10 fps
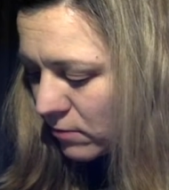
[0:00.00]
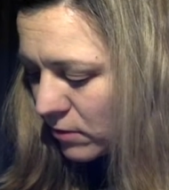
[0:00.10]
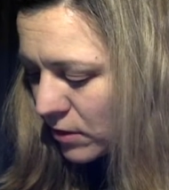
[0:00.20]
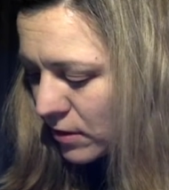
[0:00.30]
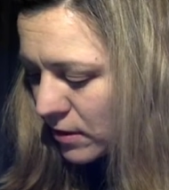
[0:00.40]

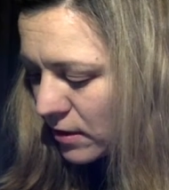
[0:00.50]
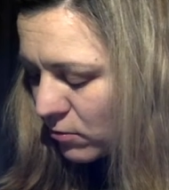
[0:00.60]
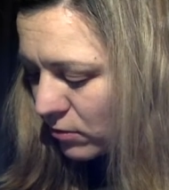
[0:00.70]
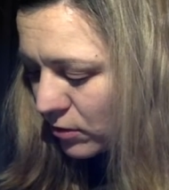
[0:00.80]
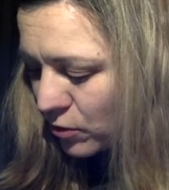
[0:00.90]
which is
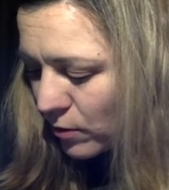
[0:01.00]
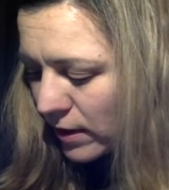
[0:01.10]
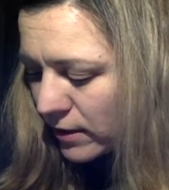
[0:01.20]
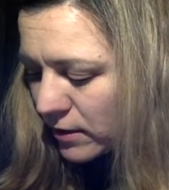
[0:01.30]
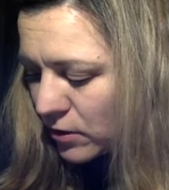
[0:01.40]
equal to
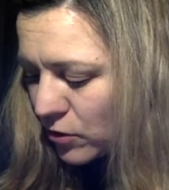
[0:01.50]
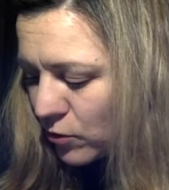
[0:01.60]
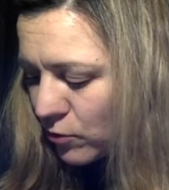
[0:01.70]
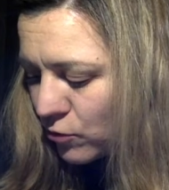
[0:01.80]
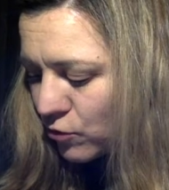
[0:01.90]

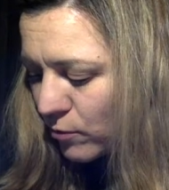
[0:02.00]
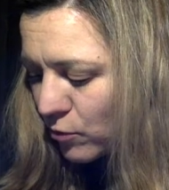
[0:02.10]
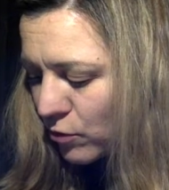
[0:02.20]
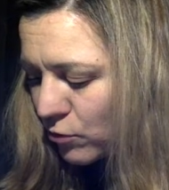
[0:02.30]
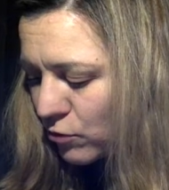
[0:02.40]
ID2, so I'm
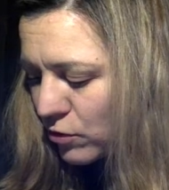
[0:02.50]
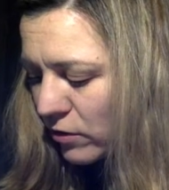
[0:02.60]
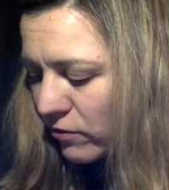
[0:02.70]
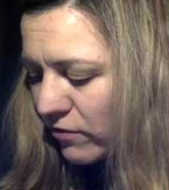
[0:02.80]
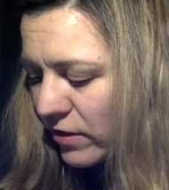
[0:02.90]
going to
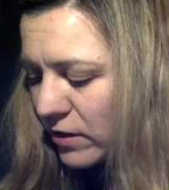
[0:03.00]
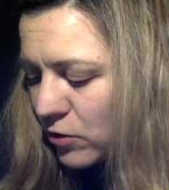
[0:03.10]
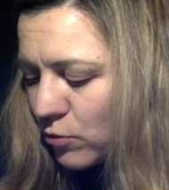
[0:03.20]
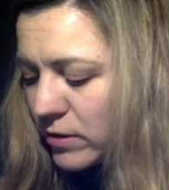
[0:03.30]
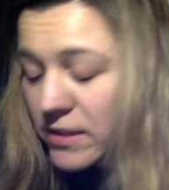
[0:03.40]
start referring
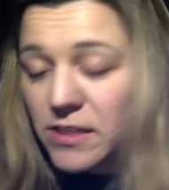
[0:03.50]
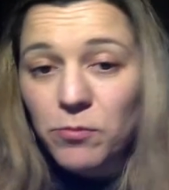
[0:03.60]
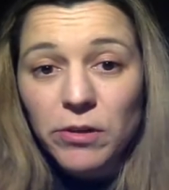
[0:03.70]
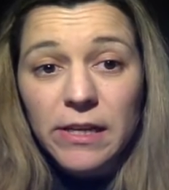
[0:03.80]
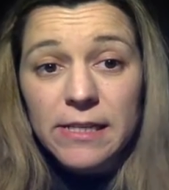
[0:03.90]
to it
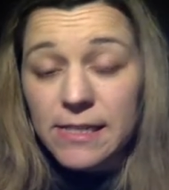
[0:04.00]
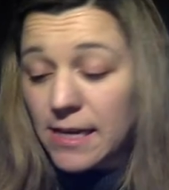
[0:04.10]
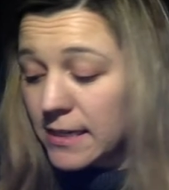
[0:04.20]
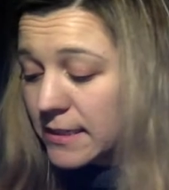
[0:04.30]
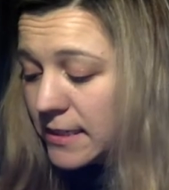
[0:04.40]
simply as
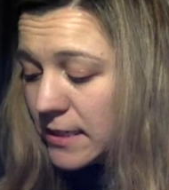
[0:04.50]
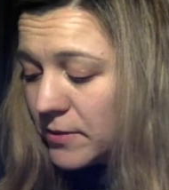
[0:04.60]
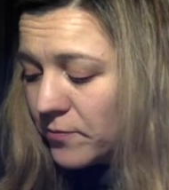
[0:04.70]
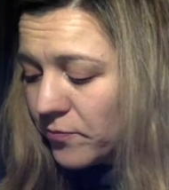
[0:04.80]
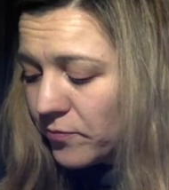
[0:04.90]
ID.